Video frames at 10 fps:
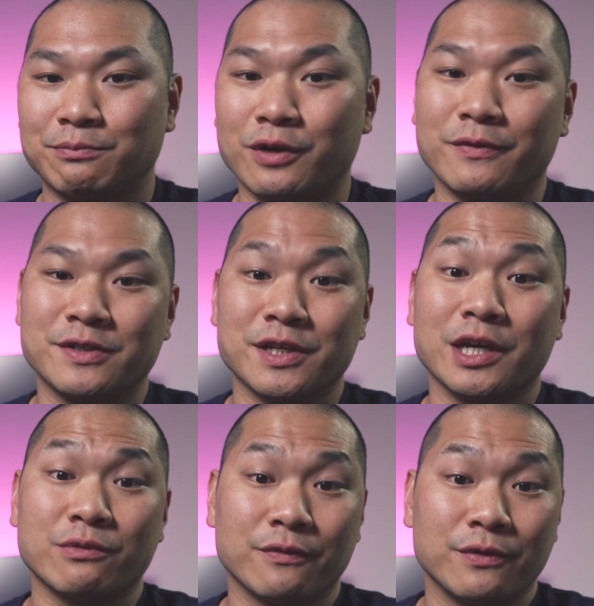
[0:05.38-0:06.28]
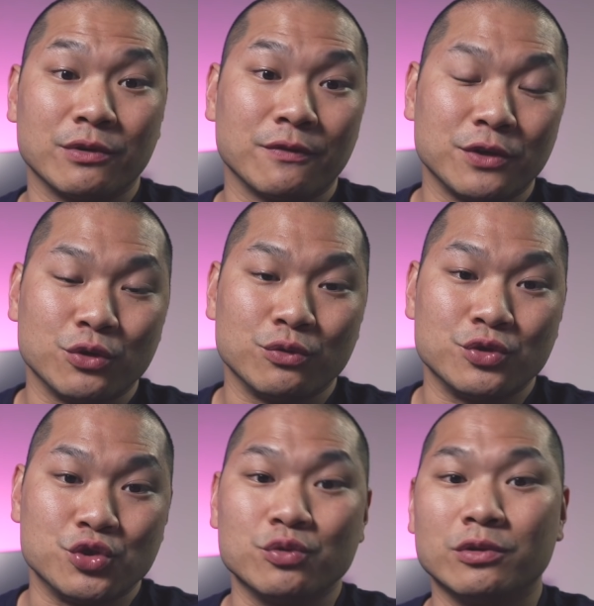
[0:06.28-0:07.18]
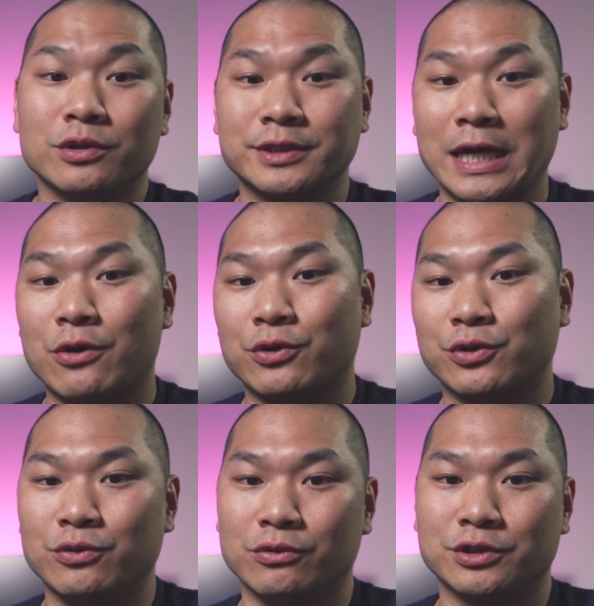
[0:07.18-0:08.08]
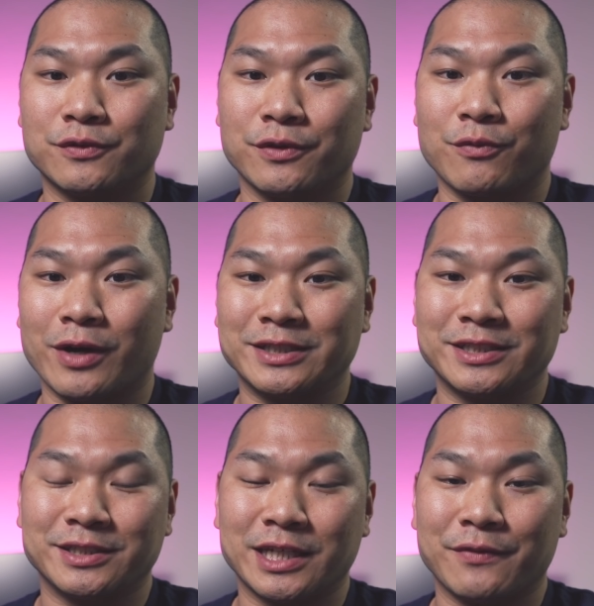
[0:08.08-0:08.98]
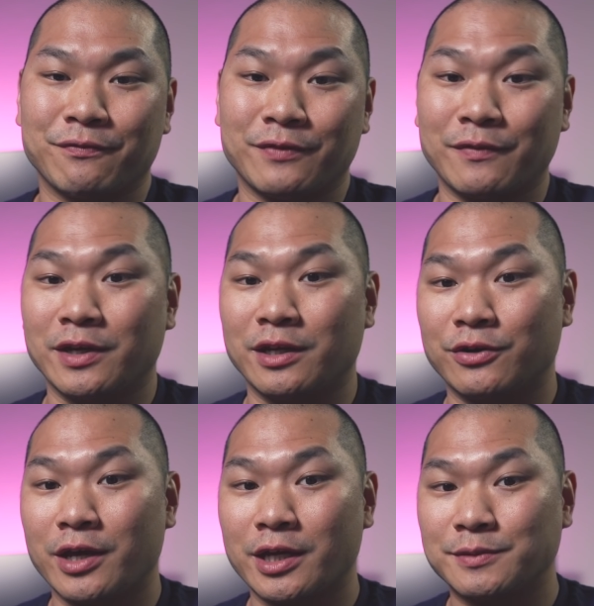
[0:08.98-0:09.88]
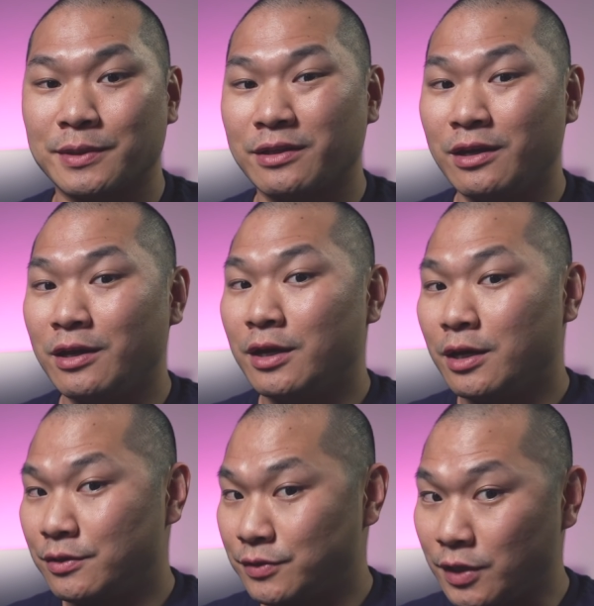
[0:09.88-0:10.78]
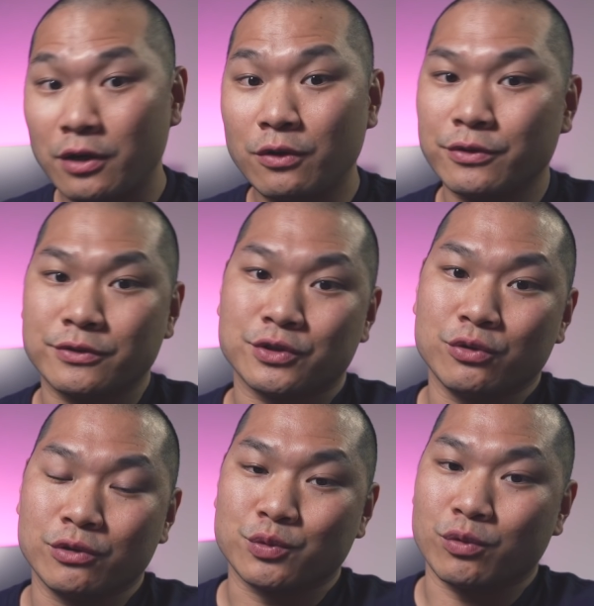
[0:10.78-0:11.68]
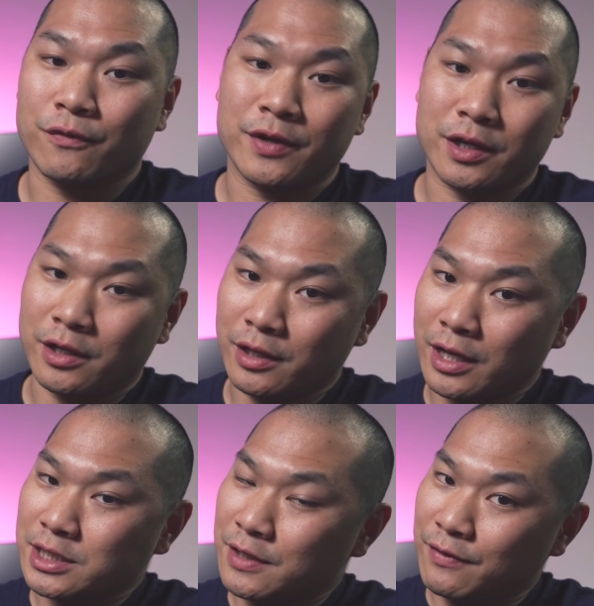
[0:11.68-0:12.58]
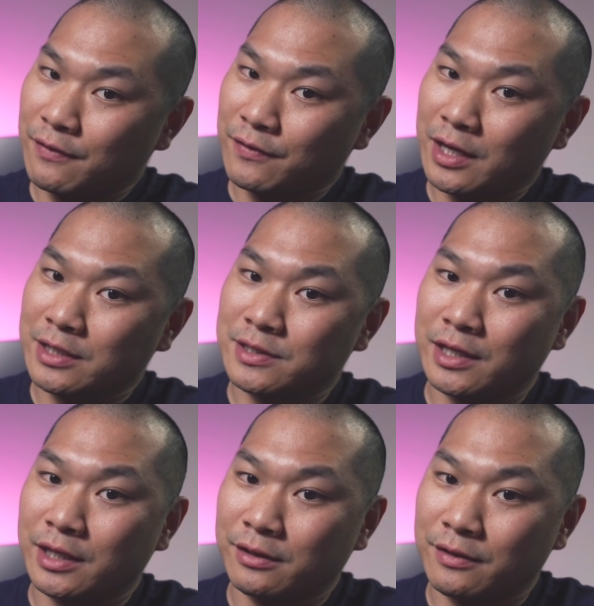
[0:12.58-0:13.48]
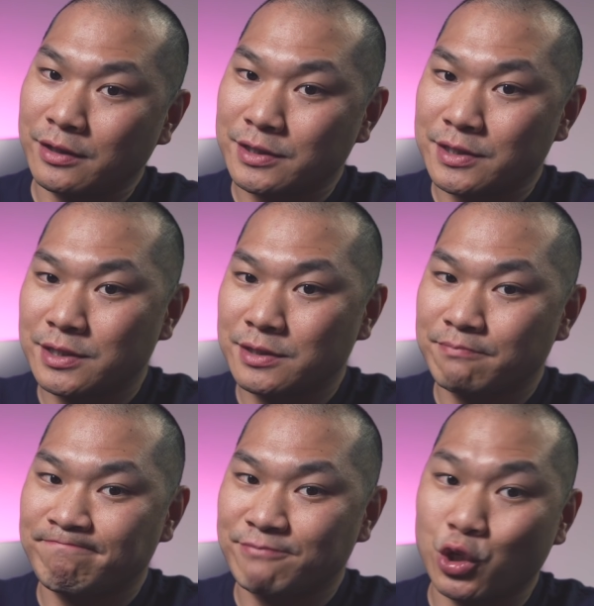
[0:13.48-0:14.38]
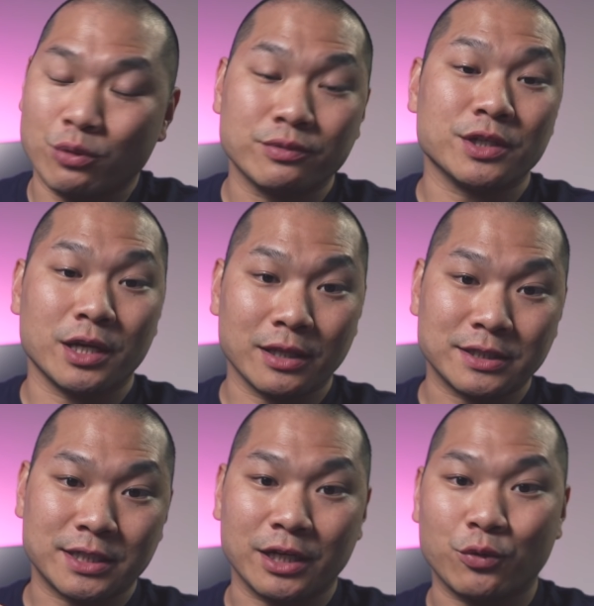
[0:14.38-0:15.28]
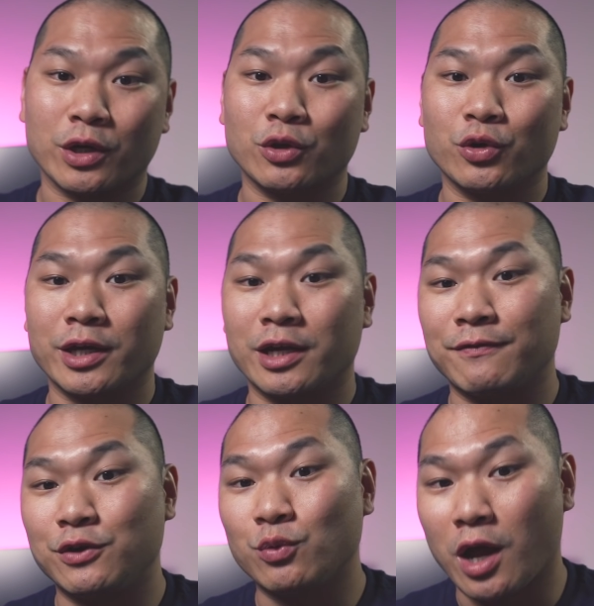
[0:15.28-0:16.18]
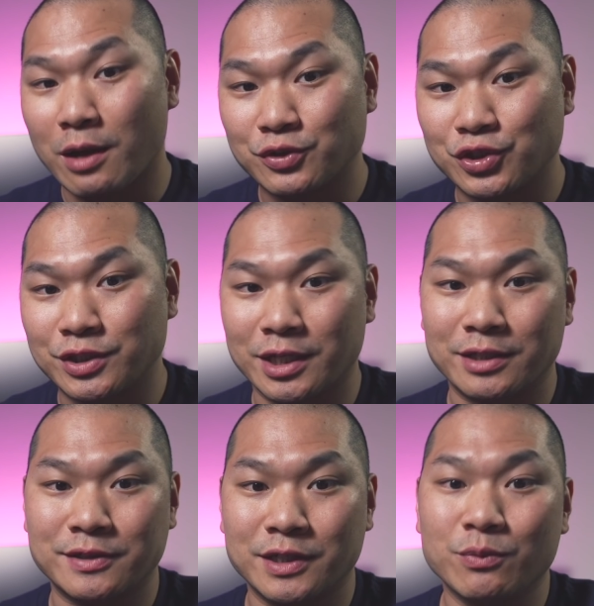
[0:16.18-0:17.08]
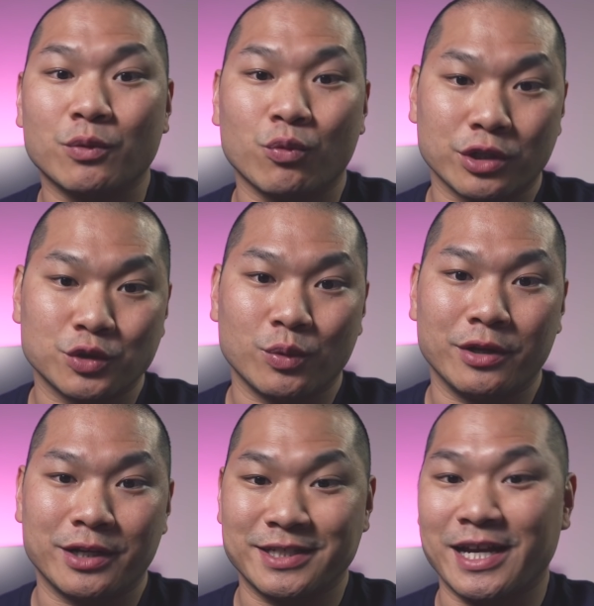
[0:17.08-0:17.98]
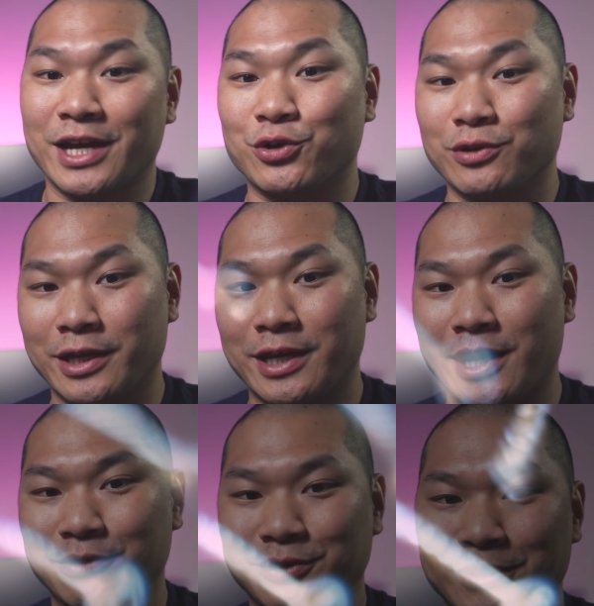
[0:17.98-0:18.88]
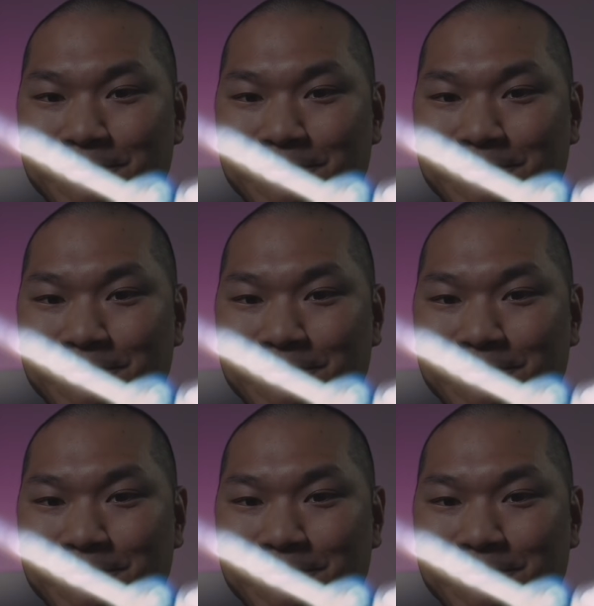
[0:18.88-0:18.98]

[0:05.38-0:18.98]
Previously I reviewed a few dual tower coolers for the Ryzen 7 5800X, but not all those coolers will fit in an SFF case like this. So today let's take a quick look at a few options and see what works well in a tighter layout.